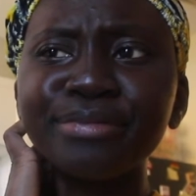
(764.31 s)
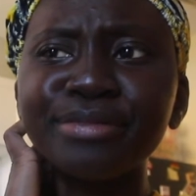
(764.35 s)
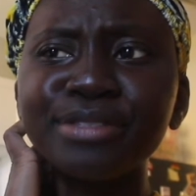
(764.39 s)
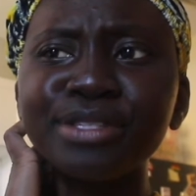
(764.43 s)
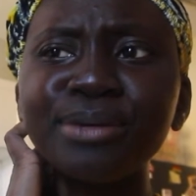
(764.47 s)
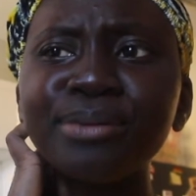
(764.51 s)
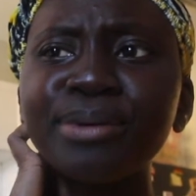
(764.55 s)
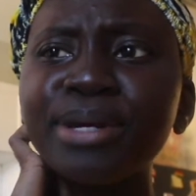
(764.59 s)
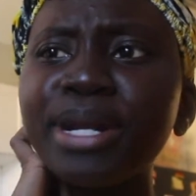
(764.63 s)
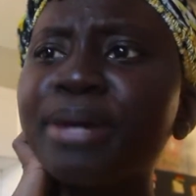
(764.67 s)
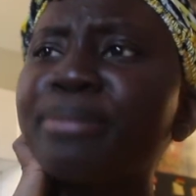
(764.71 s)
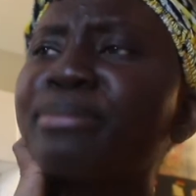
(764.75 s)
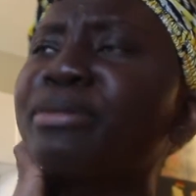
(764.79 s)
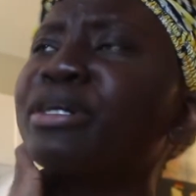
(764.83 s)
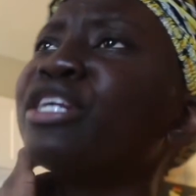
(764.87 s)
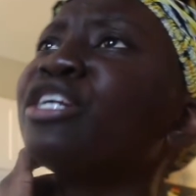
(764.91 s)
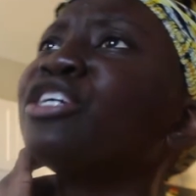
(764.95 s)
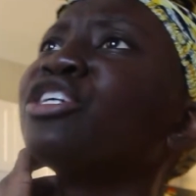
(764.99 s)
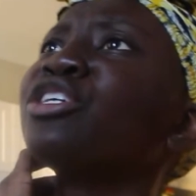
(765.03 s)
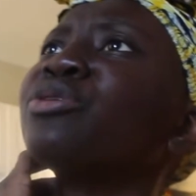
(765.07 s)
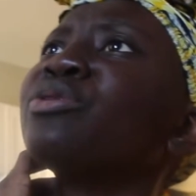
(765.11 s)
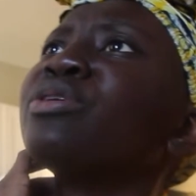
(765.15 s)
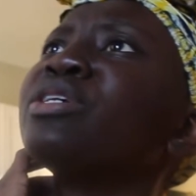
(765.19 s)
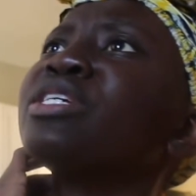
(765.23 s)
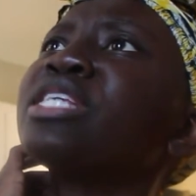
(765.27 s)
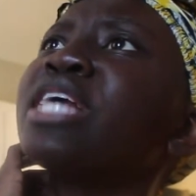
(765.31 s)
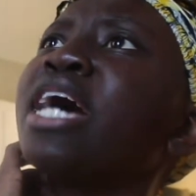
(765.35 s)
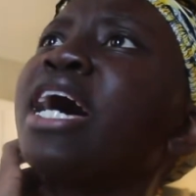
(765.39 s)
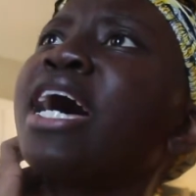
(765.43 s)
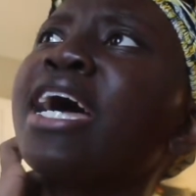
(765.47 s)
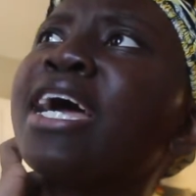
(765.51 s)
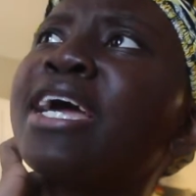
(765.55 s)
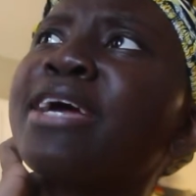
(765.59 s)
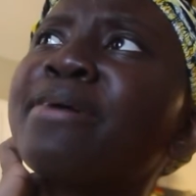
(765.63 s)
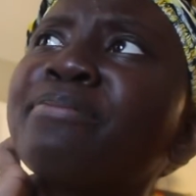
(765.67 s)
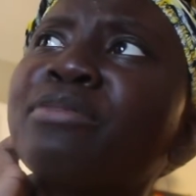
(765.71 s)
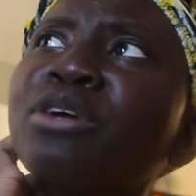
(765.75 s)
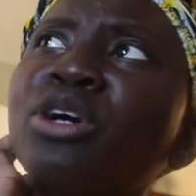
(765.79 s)
So what I'm gonna do is
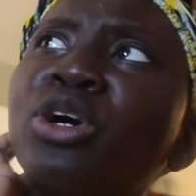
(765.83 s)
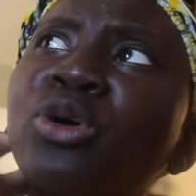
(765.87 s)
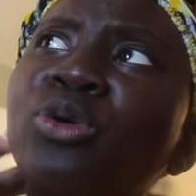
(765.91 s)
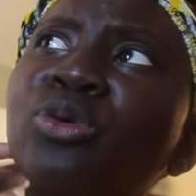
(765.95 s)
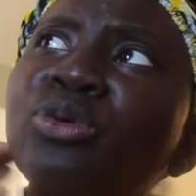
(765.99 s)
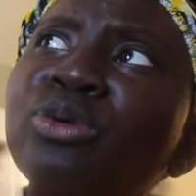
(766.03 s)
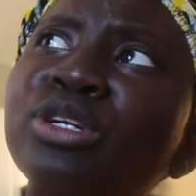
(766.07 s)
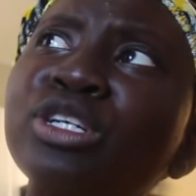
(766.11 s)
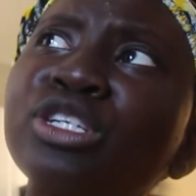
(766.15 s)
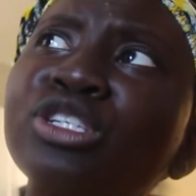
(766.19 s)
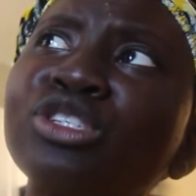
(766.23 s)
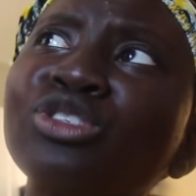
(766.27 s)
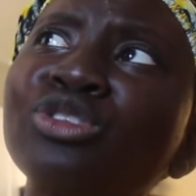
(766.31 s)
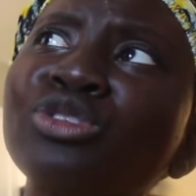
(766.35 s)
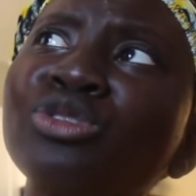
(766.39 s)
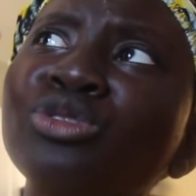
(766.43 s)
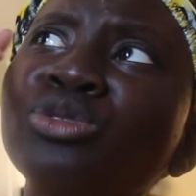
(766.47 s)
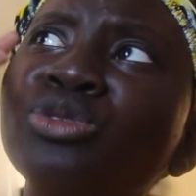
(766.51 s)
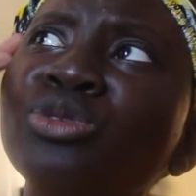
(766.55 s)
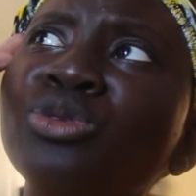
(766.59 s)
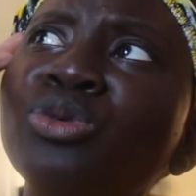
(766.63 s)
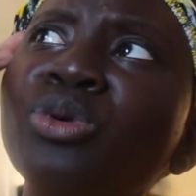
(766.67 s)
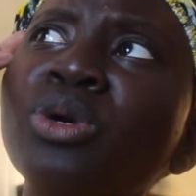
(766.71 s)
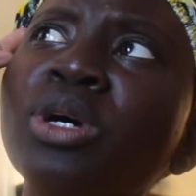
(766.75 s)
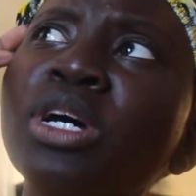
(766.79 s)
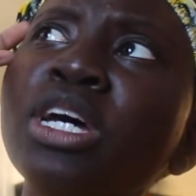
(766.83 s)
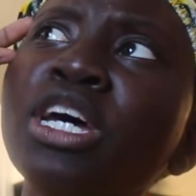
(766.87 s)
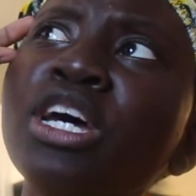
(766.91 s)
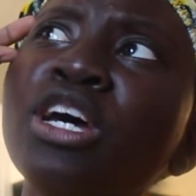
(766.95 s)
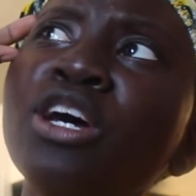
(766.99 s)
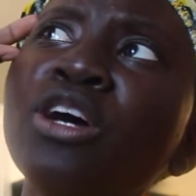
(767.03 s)
I am going to